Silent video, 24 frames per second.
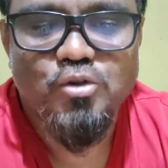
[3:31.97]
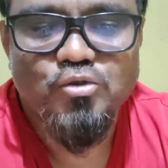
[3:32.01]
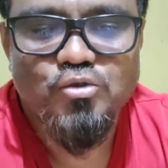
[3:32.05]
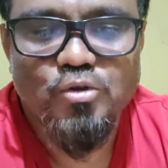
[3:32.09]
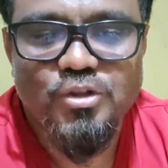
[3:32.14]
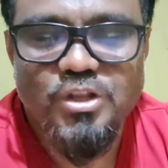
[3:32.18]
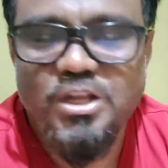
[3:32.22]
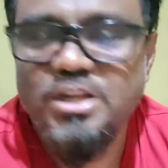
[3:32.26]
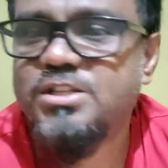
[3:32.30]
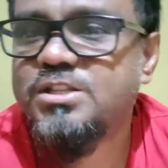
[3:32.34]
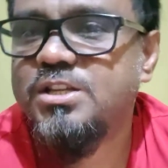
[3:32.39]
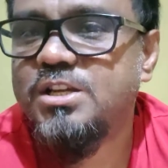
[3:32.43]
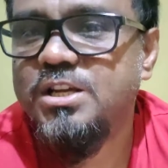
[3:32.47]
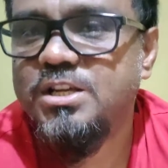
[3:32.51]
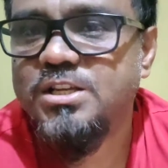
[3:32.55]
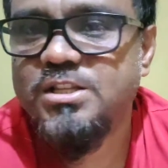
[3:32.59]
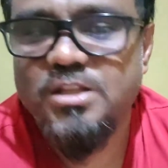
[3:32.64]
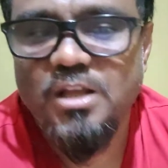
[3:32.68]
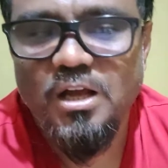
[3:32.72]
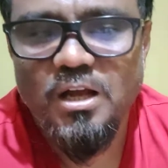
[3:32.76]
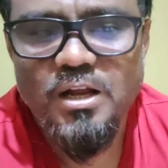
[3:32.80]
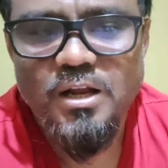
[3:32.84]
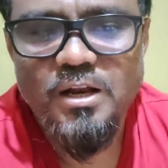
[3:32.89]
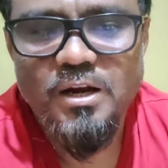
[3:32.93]
So this
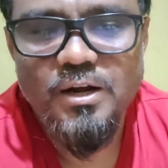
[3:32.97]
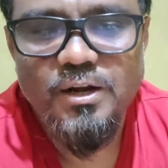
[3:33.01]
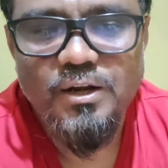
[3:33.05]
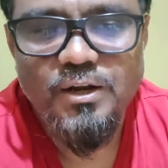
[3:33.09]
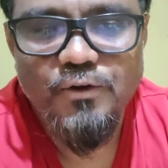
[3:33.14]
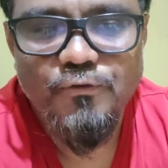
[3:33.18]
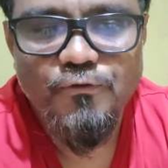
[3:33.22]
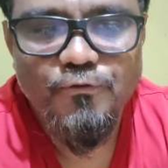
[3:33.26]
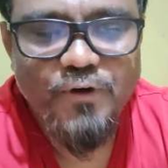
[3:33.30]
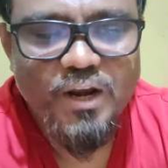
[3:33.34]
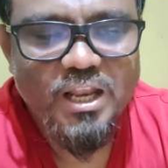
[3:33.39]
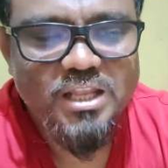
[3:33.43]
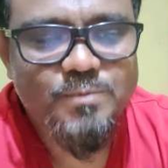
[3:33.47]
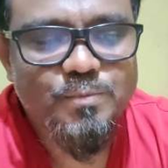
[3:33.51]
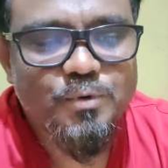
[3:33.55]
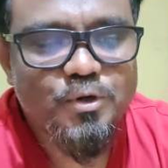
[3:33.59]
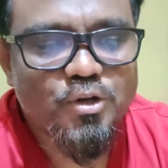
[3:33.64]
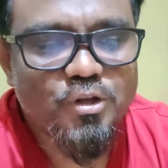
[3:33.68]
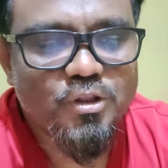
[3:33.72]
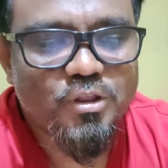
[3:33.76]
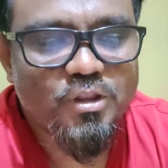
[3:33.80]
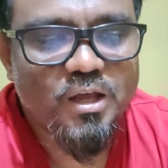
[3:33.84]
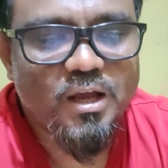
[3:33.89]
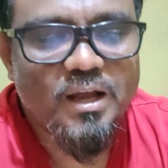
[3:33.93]
is the difference
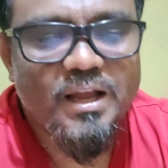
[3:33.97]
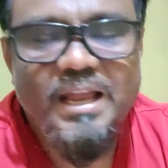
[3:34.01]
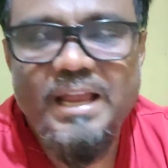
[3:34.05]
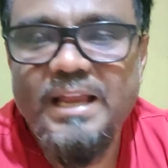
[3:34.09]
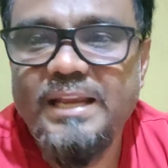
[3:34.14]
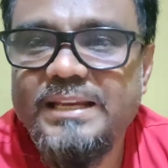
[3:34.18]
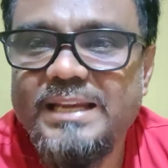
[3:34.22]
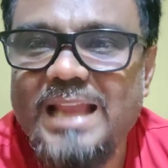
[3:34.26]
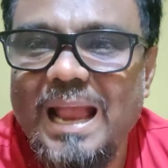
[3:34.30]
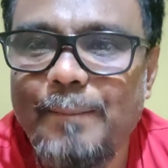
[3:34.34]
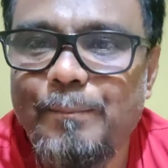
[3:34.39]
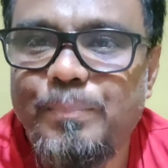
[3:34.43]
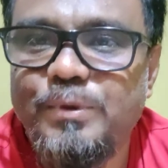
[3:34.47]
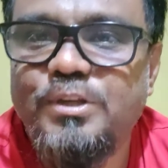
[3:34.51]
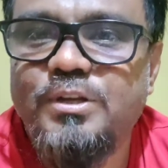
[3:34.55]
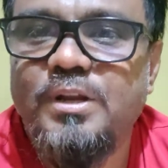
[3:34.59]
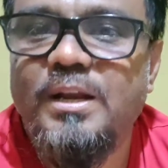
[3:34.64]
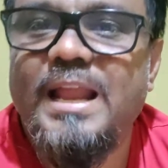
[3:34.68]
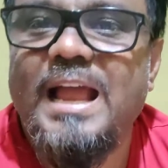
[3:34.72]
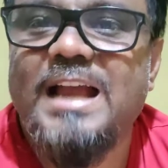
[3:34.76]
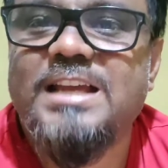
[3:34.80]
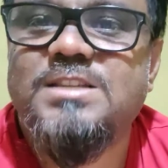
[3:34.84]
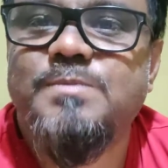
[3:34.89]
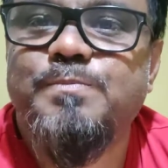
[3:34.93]
between the
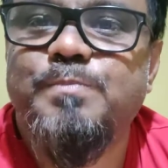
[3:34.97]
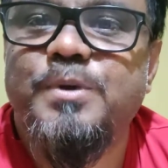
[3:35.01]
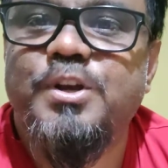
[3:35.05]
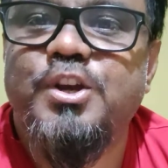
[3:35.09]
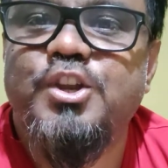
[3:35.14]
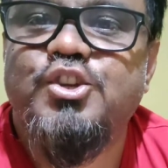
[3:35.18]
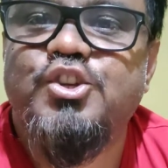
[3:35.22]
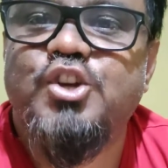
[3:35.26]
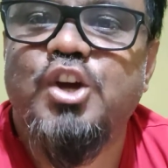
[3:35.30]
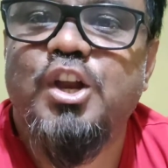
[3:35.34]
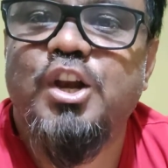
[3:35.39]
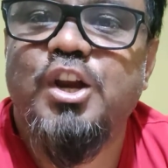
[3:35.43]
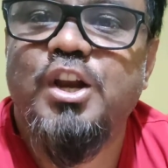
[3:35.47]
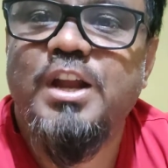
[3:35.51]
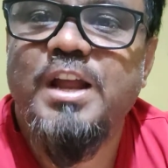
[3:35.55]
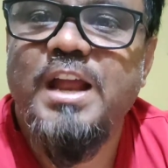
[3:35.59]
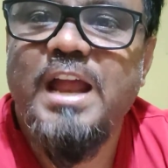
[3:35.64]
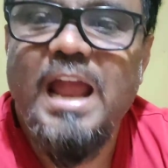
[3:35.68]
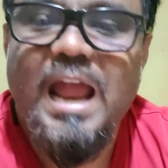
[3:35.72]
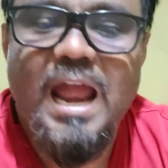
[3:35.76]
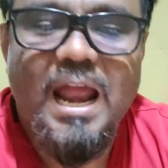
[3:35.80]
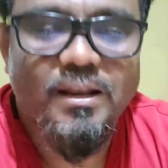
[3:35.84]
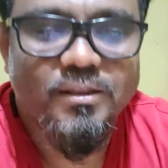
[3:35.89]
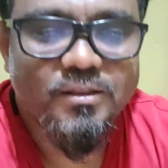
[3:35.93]
capital expenditure
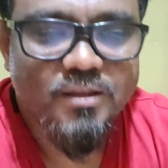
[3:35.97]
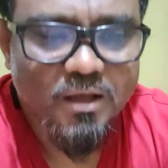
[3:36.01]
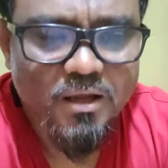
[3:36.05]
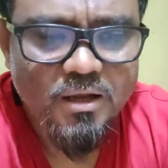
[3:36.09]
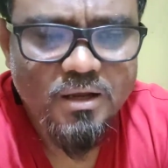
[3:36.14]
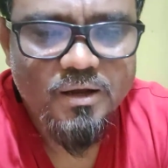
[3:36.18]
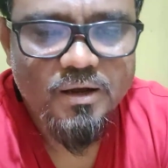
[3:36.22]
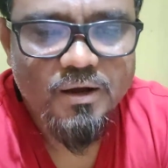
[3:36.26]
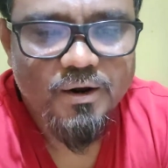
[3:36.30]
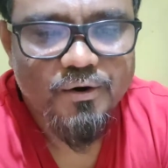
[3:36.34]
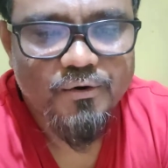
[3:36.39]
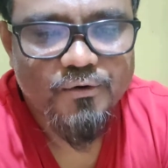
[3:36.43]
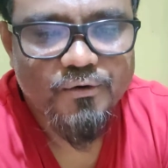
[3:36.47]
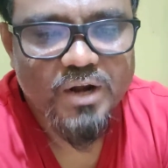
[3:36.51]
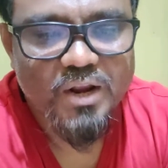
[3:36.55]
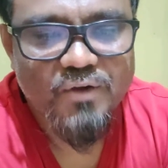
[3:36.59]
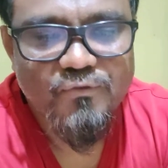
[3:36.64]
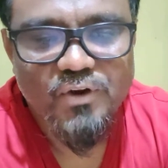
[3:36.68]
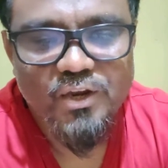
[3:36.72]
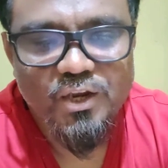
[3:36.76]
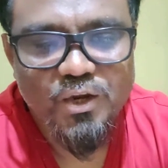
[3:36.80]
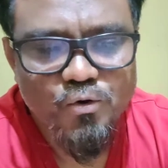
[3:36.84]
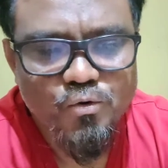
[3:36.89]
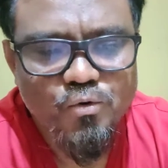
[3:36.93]
and the
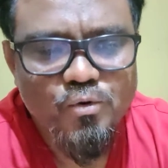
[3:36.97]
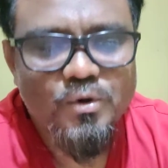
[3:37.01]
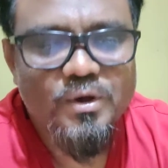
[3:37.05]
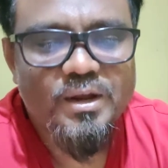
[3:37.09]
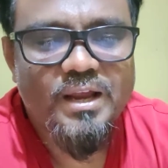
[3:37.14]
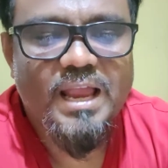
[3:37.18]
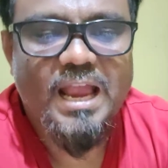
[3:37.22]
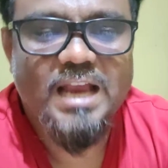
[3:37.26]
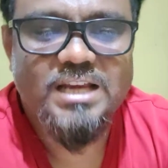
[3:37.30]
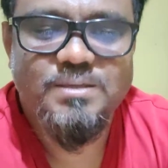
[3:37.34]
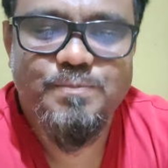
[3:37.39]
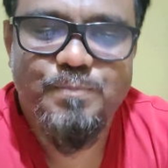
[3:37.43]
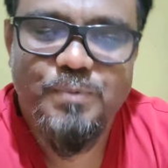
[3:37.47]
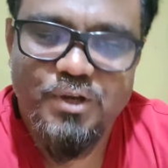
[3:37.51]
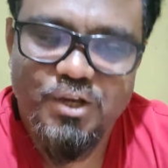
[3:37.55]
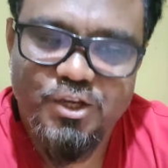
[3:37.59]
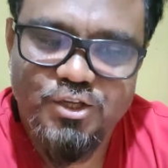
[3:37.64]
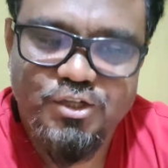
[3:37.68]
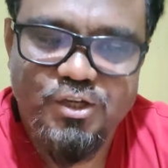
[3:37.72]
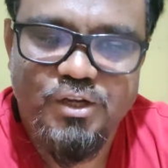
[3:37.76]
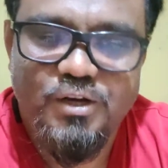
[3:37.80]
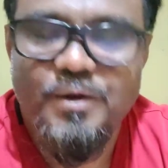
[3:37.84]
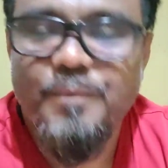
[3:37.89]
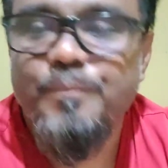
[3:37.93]
revenue
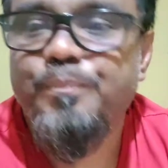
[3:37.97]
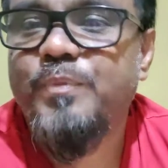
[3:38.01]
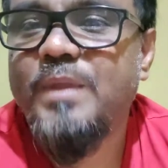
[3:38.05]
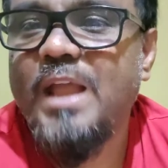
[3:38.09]
expenditure.